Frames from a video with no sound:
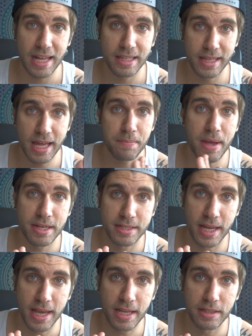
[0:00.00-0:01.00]
then
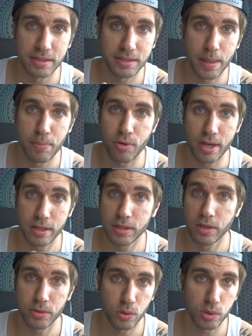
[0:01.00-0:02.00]
meditate to separate you
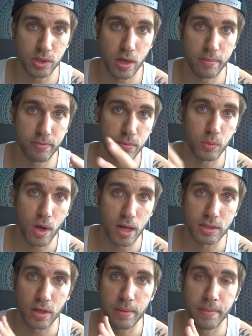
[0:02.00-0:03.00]
know your time from
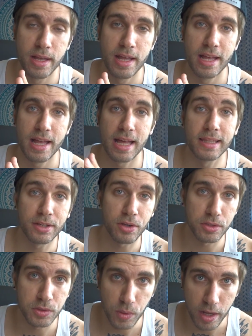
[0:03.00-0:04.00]
work time and then
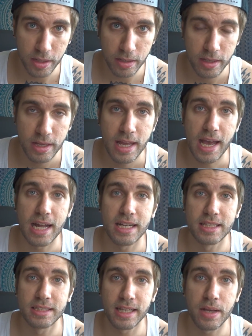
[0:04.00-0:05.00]
go to work and
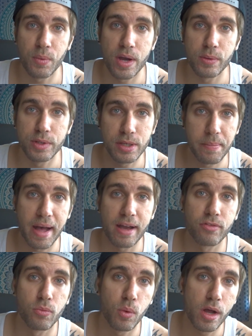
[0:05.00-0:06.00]
in the same way when you get
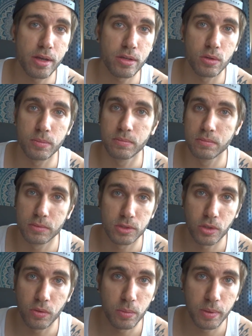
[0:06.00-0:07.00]
back from work or
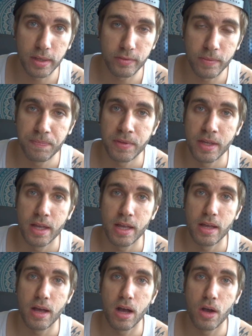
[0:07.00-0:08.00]
school or whatever
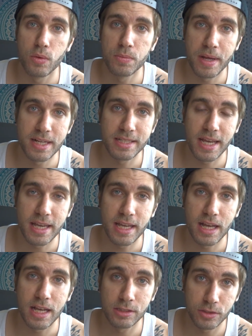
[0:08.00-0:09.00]
i would
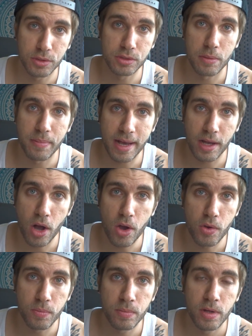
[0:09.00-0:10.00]
meditate as soon as i'm back
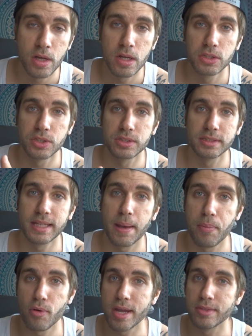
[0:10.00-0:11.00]
home to
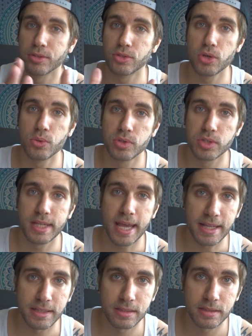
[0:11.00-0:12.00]
separate the two
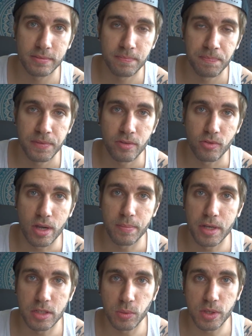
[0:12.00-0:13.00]
states right
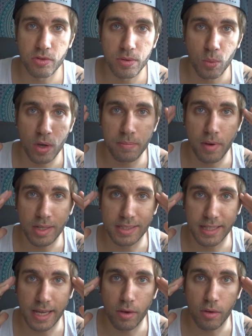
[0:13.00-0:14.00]
because when you're in one
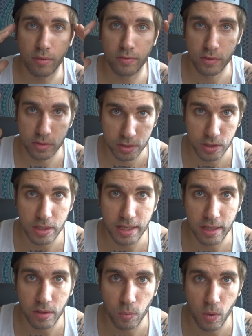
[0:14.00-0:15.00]
mindset of
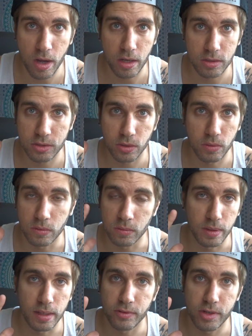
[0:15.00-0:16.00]
studying work school
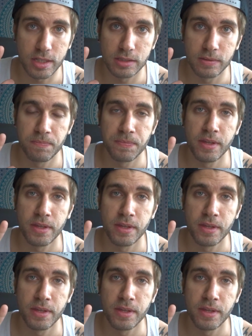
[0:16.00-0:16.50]
whatever it is